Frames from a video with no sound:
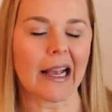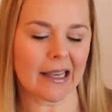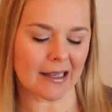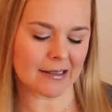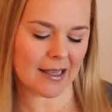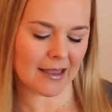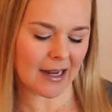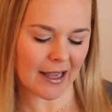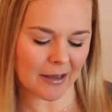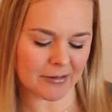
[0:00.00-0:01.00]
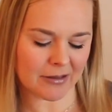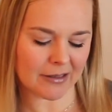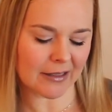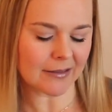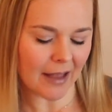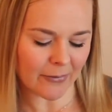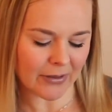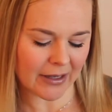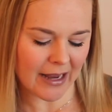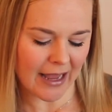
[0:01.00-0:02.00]
I can't say that I absolutely love
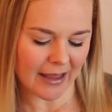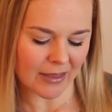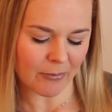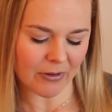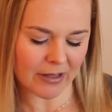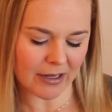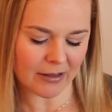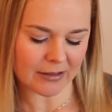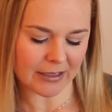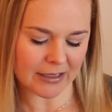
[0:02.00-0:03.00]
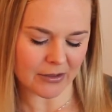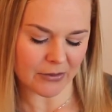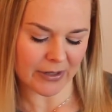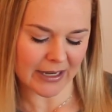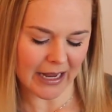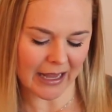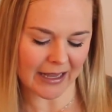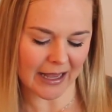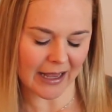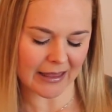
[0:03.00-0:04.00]
it, and the more that I look into it,
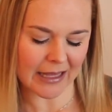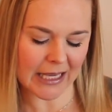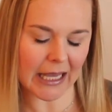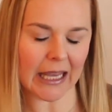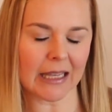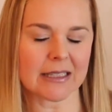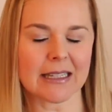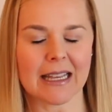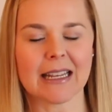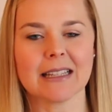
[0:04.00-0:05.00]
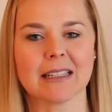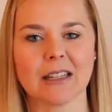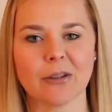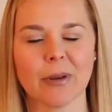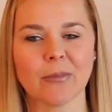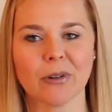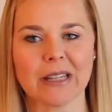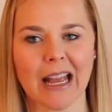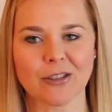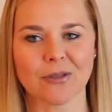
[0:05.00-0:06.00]
I think it is a little bit more
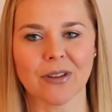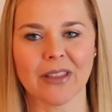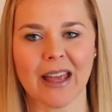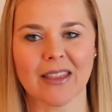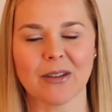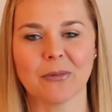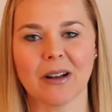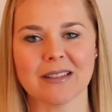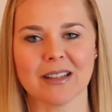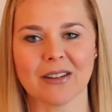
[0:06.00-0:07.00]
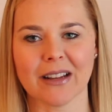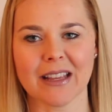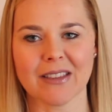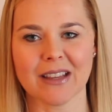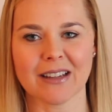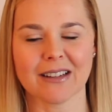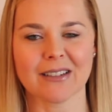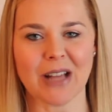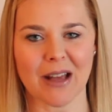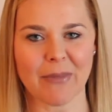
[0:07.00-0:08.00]
natural than the ones that are in the
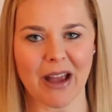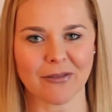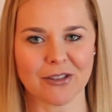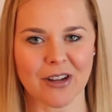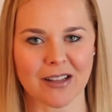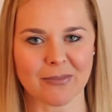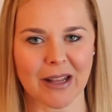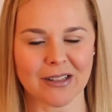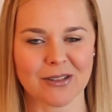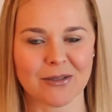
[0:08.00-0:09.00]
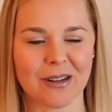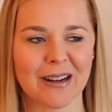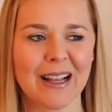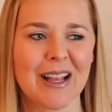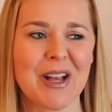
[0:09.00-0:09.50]
average cosmetic store,